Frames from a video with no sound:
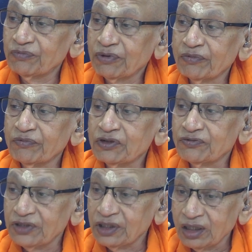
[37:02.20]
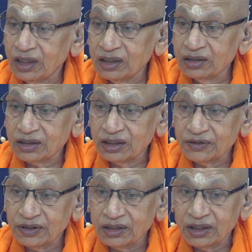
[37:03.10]
Brahma means Vedas,
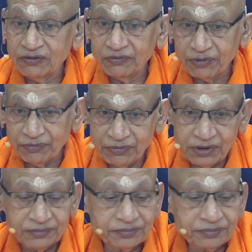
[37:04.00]
scriptures, as well as Brahma.